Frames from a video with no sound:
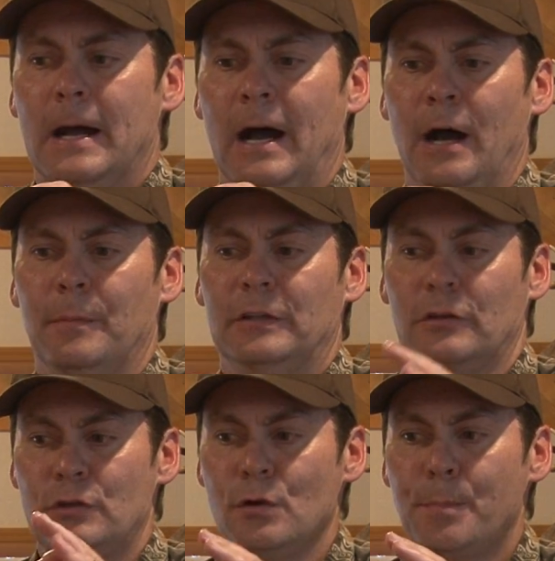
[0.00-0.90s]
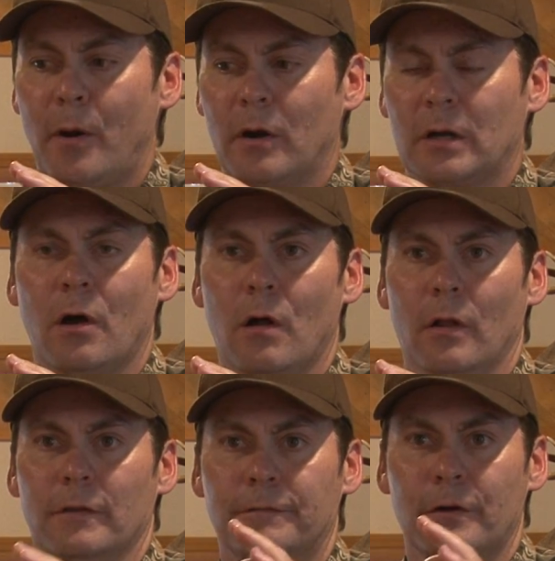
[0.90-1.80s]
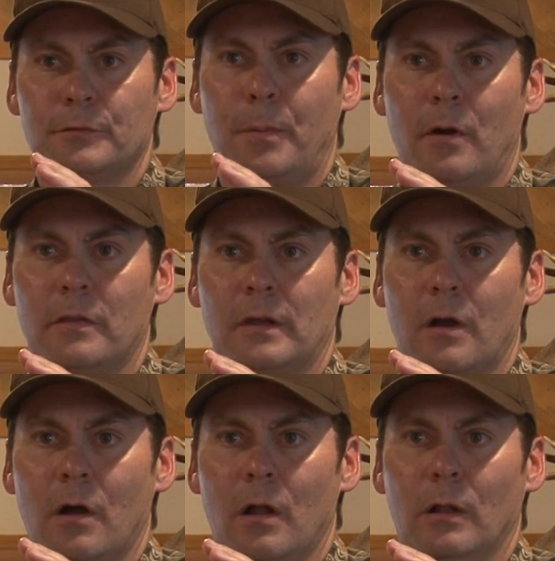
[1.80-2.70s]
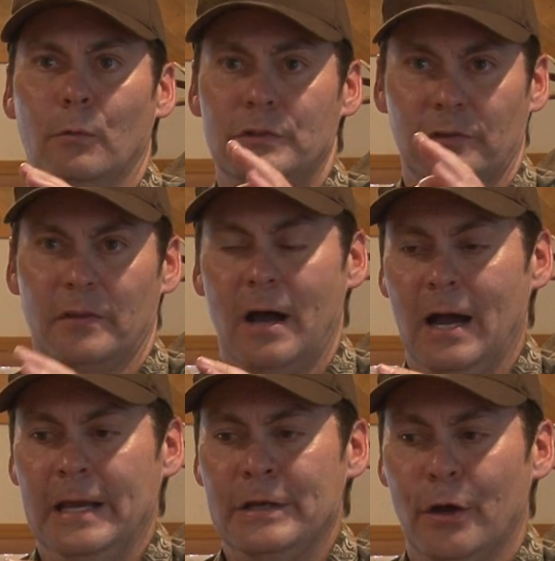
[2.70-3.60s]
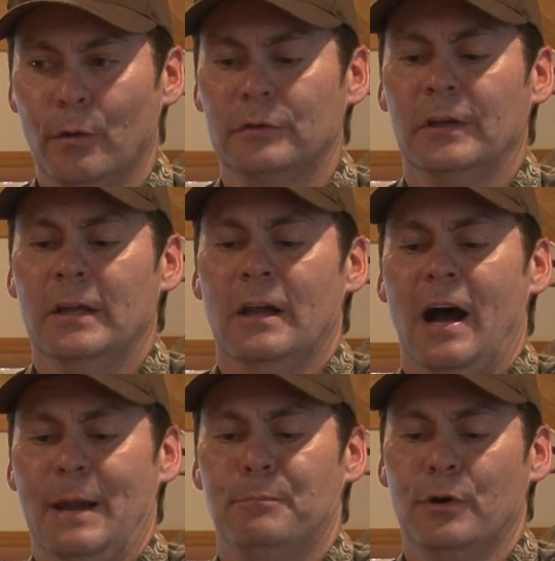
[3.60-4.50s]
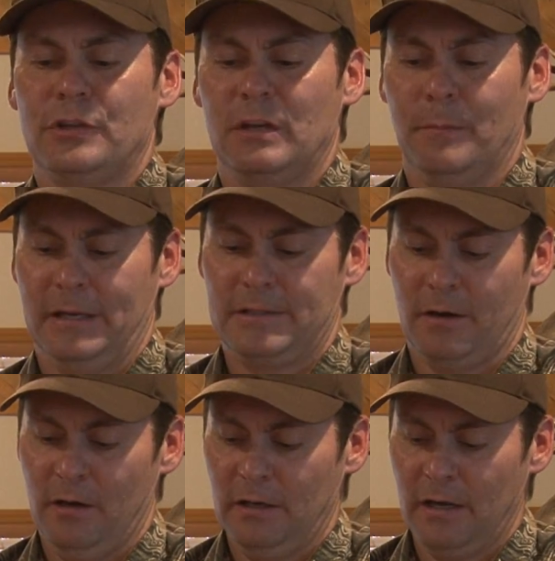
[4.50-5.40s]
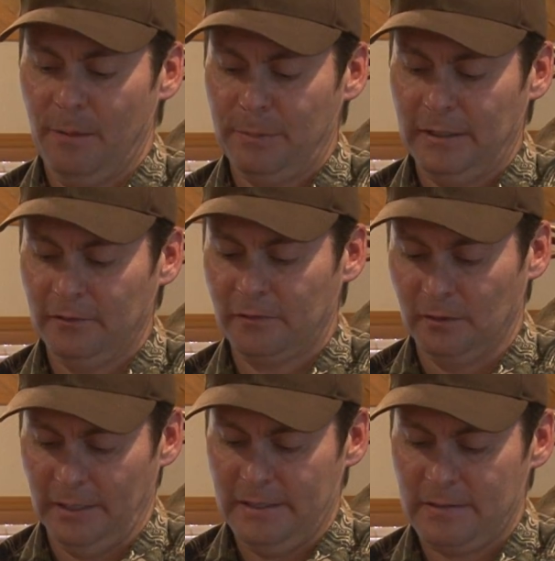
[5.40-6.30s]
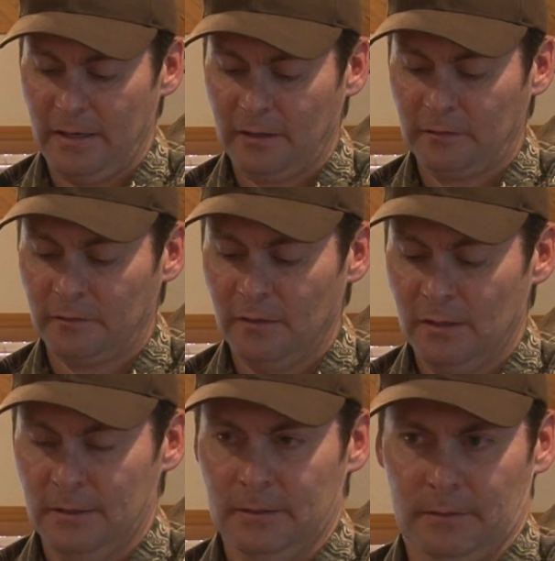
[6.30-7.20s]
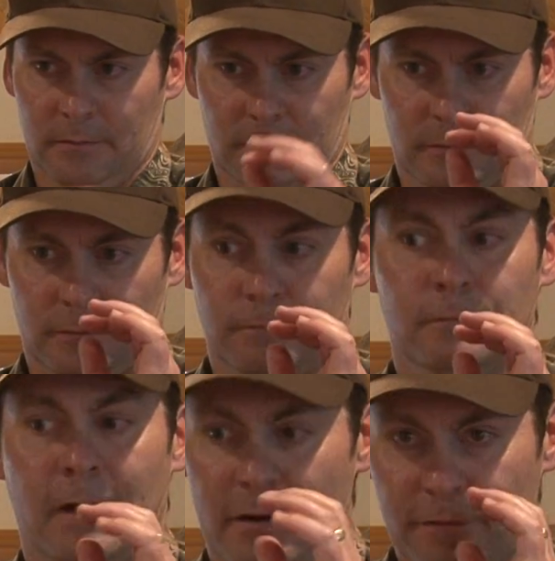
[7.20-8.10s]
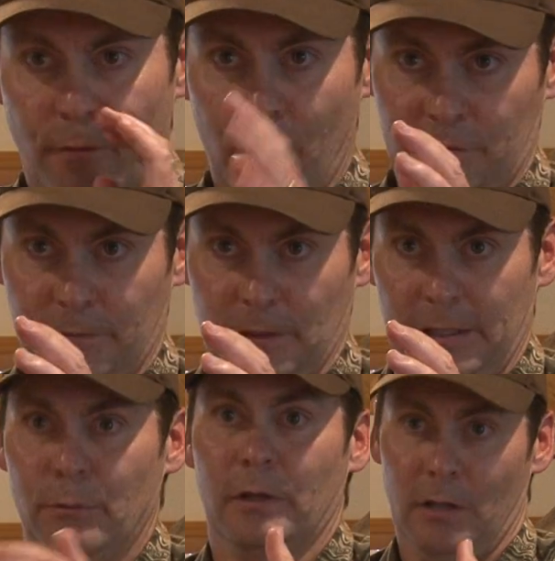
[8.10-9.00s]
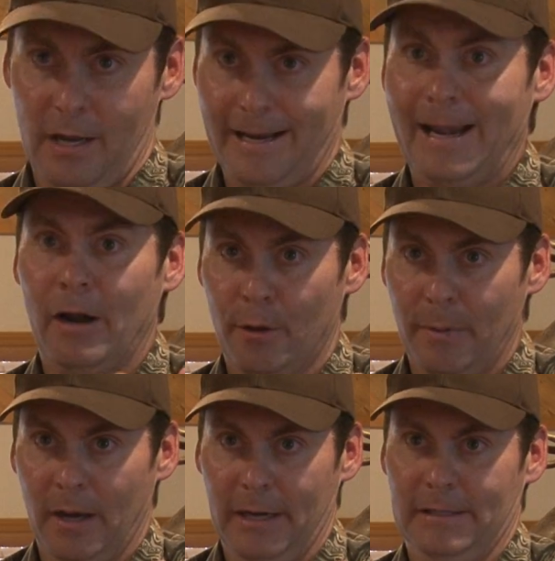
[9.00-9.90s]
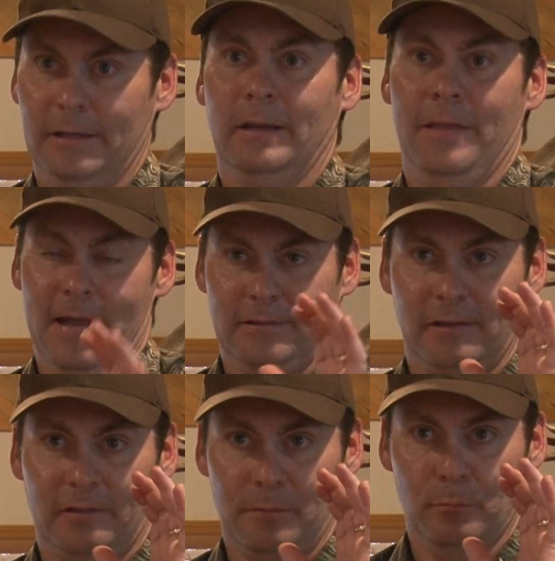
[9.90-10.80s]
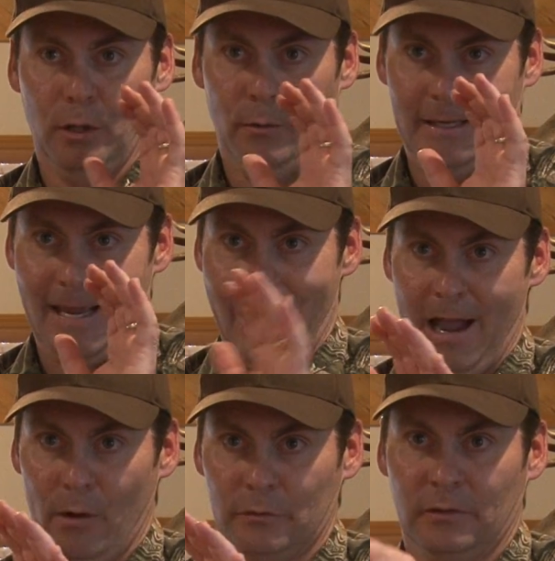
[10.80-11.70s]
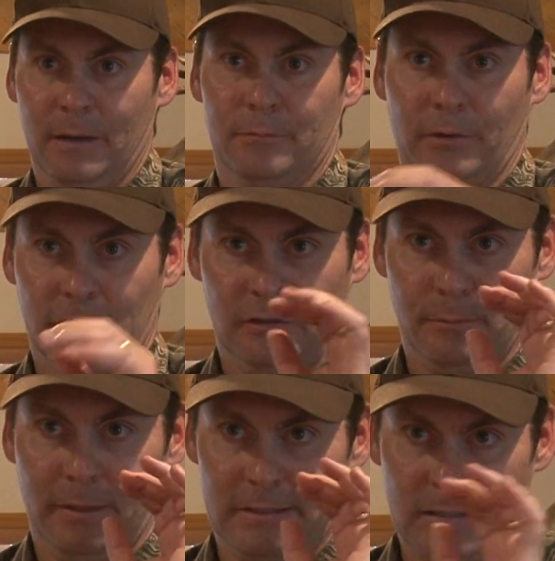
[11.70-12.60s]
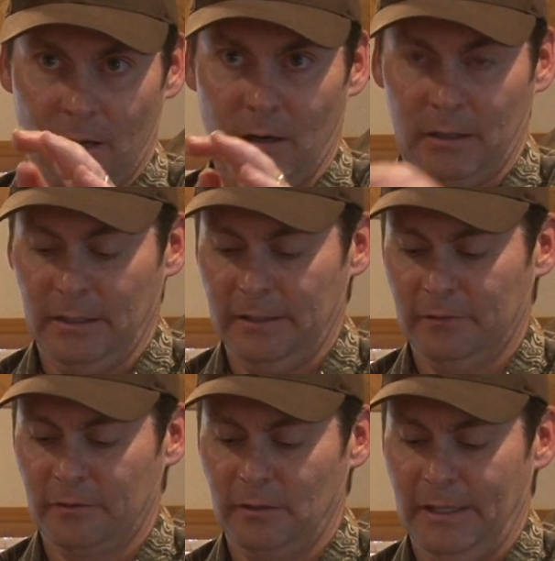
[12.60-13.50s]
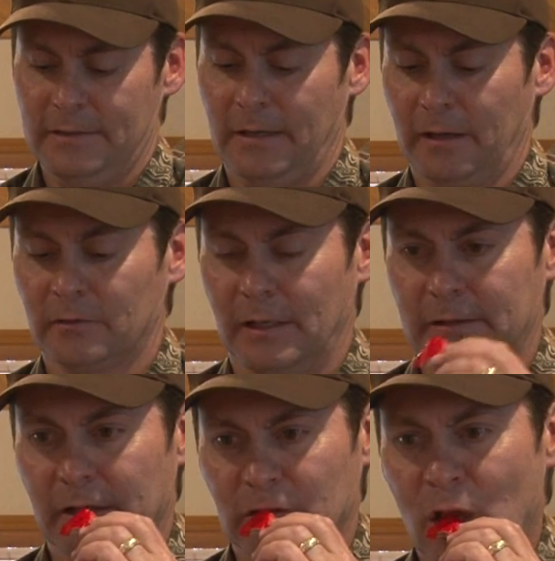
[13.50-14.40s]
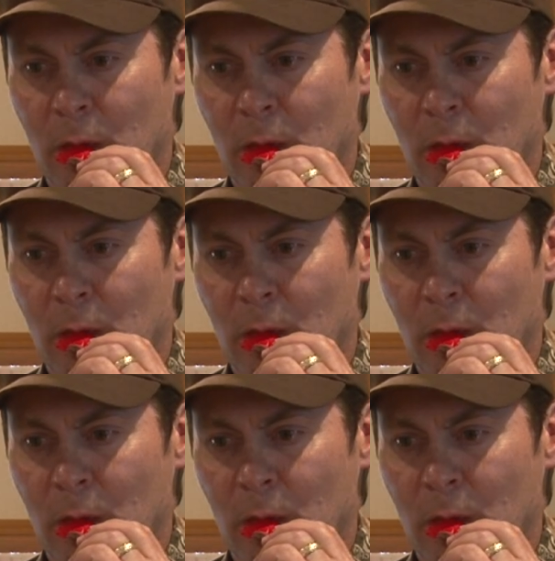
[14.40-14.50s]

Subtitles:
It's a 2-part call. The first part of the call, which is the high note, I'm pushing my tongue up against the latex very forcefully with a lot of air behind it, and that's as I'm blowing out. I'm thrusting my tongue against the latex like this.